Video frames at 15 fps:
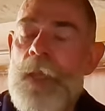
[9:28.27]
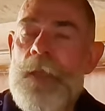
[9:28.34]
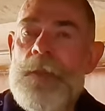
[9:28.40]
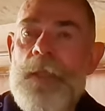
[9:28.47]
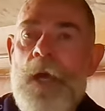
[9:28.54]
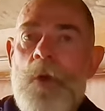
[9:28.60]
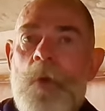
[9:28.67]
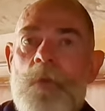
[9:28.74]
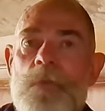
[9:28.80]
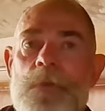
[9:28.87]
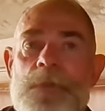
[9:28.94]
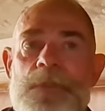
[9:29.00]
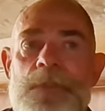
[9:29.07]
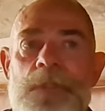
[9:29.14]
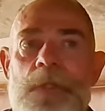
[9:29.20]
Now, on
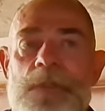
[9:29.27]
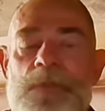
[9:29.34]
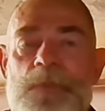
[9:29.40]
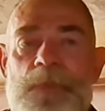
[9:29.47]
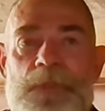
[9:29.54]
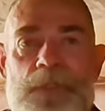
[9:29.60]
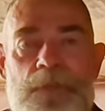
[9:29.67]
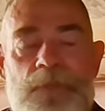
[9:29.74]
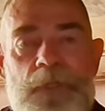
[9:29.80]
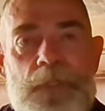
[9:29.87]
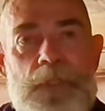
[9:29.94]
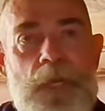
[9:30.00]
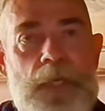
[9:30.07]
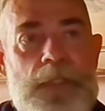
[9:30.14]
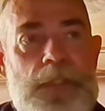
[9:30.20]
this specific
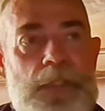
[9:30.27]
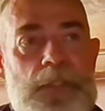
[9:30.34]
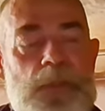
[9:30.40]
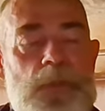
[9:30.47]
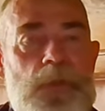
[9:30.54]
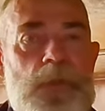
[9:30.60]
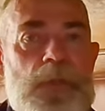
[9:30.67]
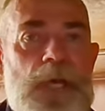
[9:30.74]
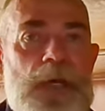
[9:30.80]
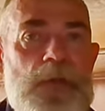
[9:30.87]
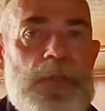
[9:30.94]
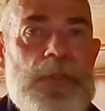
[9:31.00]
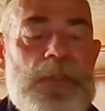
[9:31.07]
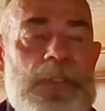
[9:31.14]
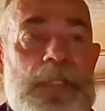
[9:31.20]
night in
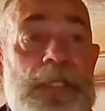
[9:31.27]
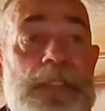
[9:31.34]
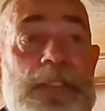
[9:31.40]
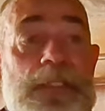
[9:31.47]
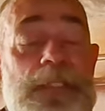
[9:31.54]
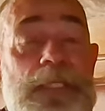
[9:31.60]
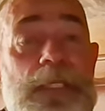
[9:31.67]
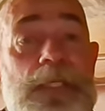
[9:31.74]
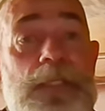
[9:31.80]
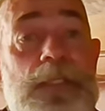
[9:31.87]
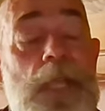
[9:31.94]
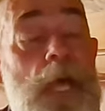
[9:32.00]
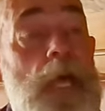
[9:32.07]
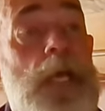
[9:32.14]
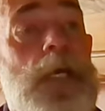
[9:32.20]
2016,
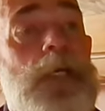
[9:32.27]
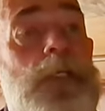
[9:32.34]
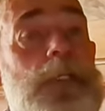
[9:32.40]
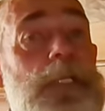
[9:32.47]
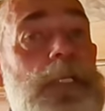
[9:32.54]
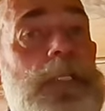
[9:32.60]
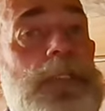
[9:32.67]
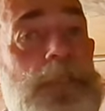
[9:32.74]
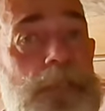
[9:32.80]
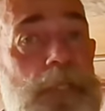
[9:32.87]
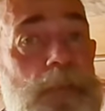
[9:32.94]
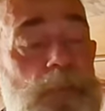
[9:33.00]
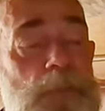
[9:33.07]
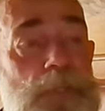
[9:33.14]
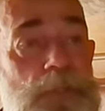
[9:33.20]
an
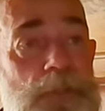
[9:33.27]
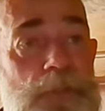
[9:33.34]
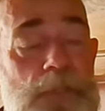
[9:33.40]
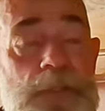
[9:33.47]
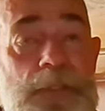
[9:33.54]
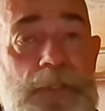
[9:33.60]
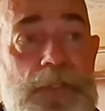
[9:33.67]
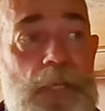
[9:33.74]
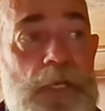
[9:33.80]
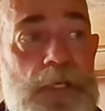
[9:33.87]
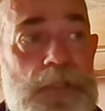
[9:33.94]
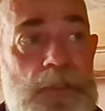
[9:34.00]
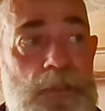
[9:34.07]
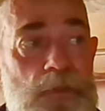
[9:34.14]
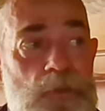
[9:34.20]
Islamist
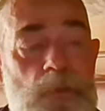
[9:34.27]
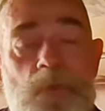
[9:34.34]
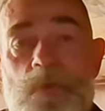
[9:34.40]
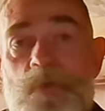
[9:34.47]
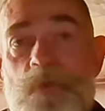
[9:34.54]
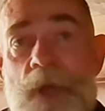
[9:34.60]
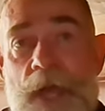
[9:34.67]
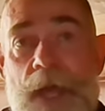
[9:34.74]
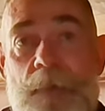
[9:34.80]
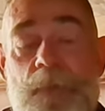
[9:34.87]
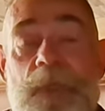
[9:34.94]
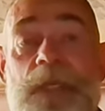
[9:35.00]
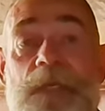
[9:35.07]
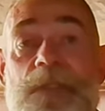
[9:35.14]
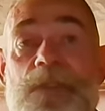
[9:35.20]
decided to ram
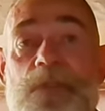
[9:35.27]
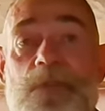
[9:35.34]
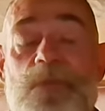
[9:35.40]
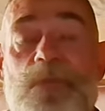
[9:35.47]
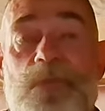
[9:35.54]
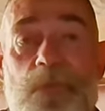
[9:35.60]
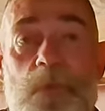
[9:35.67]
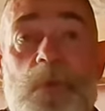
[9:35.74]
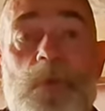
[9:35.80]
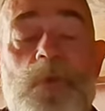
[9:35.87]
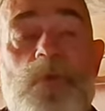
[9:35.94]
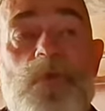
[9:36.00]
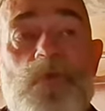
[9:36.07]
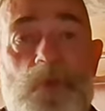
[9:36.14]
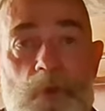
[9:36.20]
his full
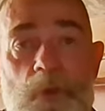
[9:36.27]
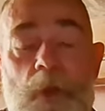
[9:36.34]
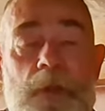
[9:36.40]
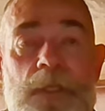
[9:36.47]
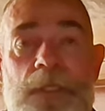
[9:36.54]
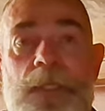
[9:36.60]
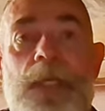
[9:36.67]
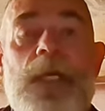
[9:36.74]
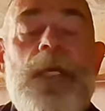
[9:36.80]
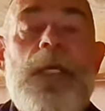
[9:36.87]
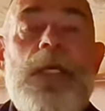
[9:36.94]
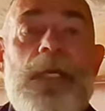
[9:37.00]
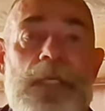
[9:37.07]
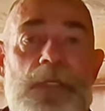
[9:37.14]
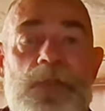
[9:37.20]
truck
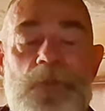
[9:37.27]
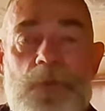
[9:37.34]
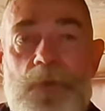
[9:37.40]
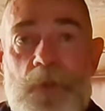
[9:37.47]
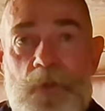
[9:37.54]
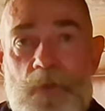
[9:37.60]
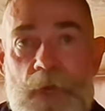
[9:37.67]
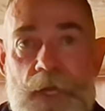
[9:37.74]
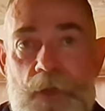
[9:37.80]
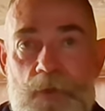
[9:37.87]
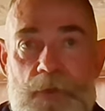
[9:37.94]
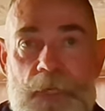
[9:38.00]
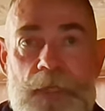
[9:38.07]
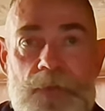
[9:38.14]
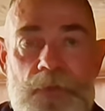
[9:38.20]
into the crowd
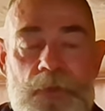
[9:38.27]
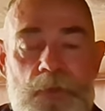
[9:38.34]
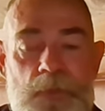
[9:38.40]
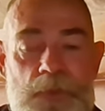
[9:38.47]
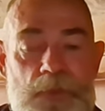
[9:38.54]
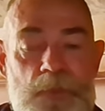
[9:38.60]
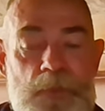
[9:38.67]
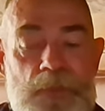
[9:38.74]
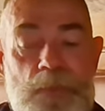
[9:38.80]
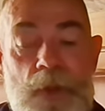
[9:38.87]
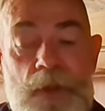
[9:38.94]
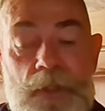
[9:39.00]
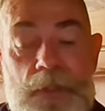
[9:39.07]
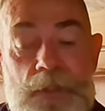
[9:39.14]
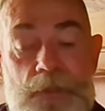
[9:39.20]
at the Christmas
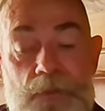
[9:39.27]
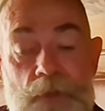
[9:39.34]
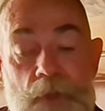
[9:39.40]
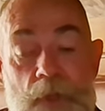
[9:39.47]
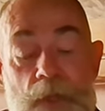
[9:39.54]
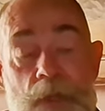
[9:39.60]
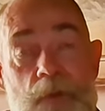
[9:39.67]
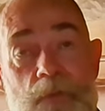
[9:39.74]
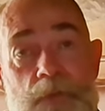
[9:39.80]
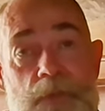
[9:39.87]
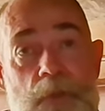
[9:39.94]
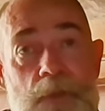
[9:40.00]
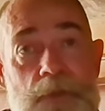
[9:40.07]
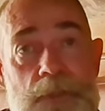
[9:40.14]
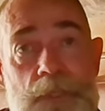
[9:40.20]
market,
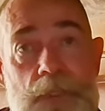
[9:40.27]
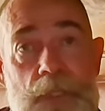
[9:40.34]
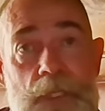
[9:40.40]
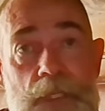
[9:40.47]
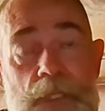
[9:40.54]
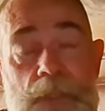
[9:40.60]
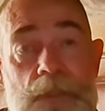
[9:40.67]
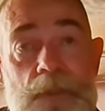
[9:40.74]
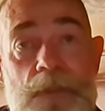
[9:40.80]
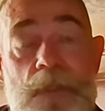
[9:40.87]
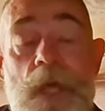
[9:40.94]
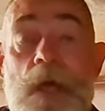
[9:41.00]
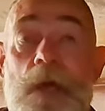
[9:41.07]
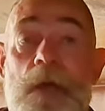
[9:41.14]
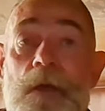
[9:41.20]
resulting in
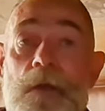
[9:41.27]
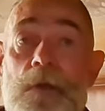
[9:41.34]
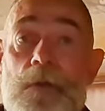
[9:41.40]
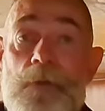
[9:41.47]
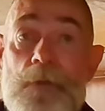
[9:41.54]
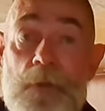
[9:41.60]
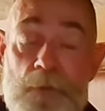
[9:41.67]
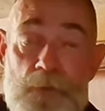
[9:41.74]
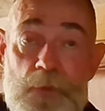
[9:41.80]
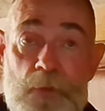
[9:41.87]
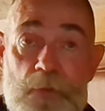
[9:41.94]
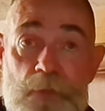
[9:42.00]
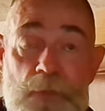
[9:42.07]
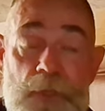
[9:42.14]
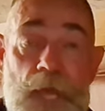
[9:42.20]
lots
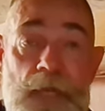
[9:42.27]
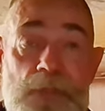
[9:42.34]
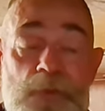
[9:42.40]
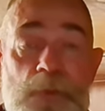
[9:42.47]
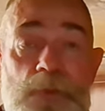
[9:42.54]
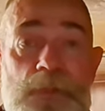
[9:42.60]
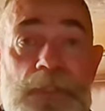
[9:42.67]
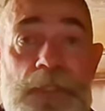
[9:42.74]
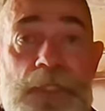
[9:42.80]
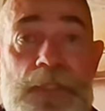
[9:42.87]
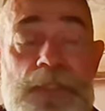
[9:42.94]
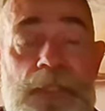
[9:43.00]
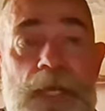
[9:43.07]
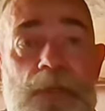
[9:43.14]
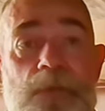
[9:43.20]
of
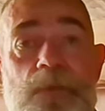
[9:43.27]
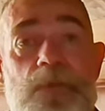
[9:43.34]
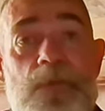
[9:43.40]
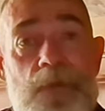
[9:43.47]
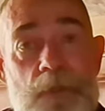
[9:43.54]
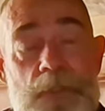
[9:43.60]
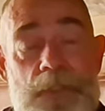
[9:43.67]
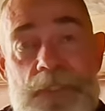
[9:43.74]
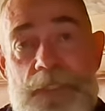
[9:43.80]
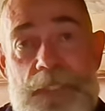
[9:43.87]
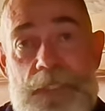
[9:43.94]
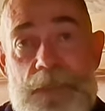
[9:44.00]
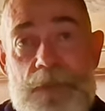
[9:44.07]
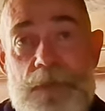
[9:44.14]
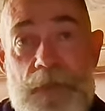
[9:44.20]
casualties and
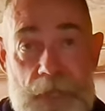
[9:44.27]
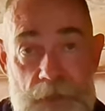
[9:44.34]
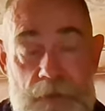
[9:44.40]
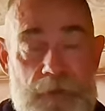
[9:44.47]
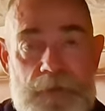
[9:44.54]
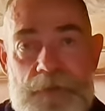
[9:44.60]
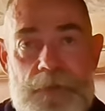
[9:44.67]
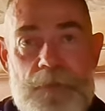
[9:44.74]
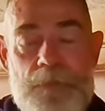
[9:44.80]
13 deaths.